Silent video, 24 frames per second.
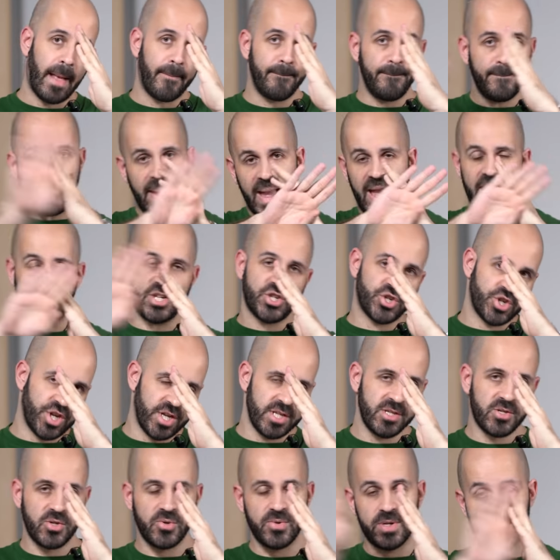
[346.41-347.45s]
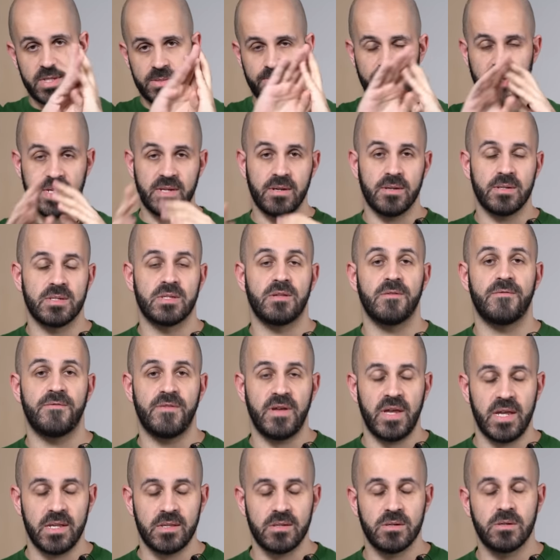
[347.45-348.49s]
mash into it because the
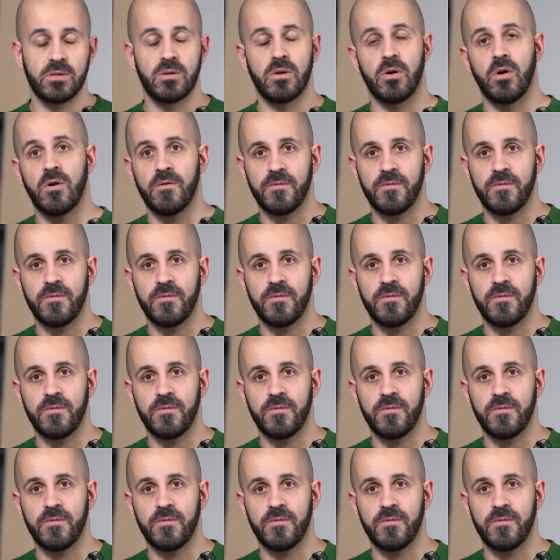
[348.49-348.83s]
Phaeton,